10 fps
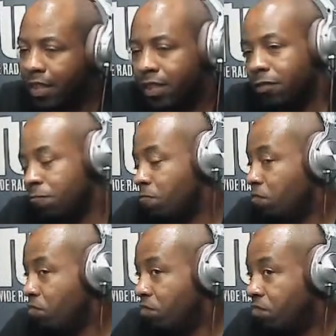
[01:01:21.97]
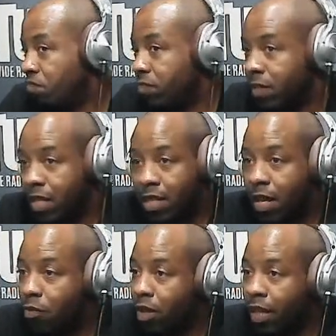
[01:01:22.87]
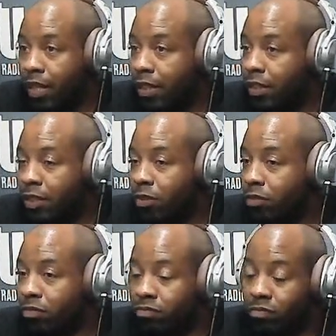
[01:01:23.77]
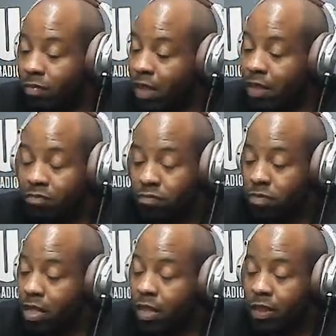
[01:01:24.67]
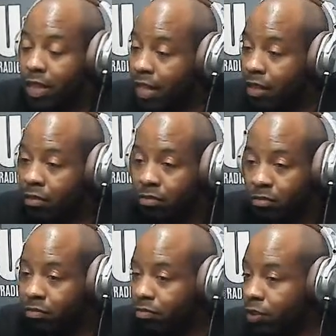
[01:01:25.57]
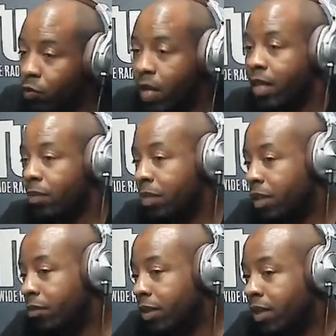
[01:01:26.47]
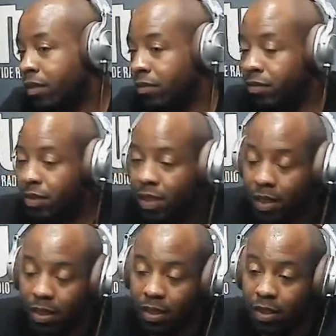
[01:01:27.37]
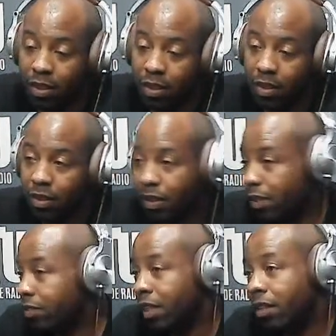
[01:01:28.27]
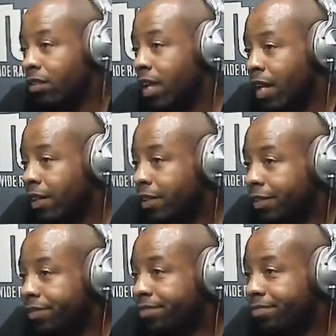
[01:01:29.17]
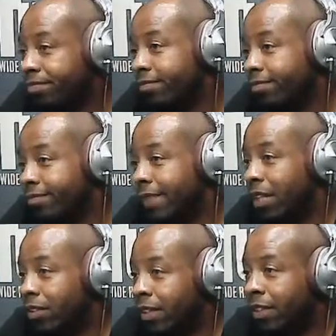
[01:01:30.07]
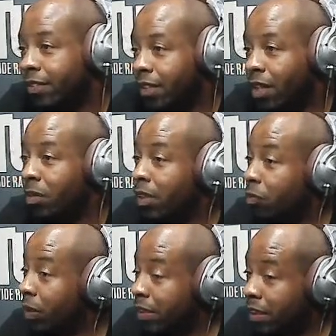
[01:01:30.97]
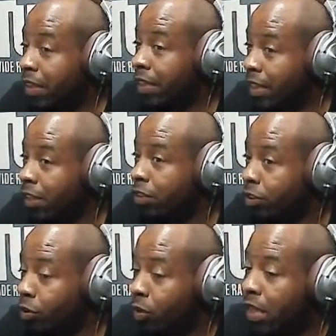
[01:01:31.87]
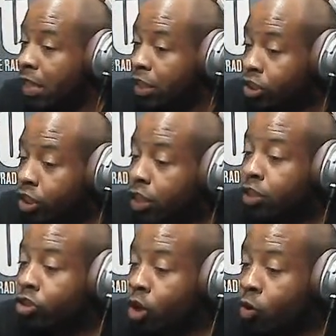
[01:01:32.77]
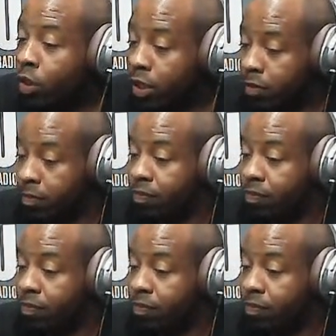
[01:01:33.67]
he, then they were like, they hugged it out and cried a little bit. And he was like, okay, that was it. I mean, but see, the thing is, though, she told him,